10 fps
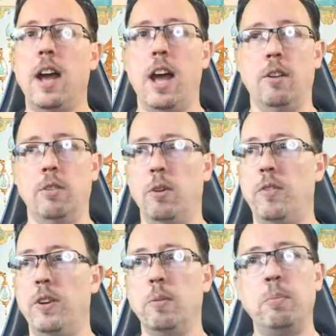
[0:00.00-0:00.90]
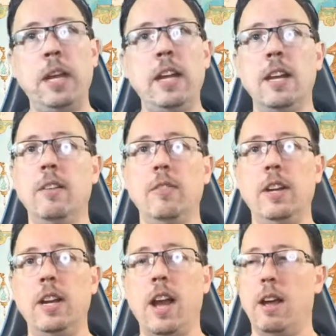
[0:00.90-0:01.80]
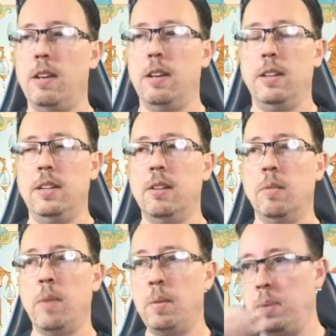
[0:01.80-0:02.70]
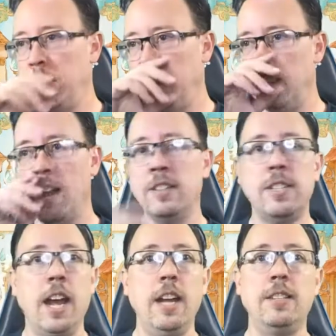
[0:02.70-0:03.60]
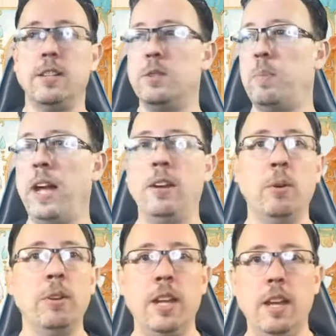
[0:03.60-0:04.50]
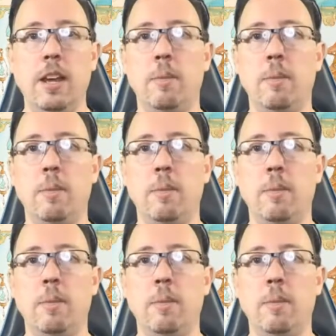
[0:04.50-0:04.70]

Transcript: I don't know if it'll be in every, it might be in the United States and Spain only.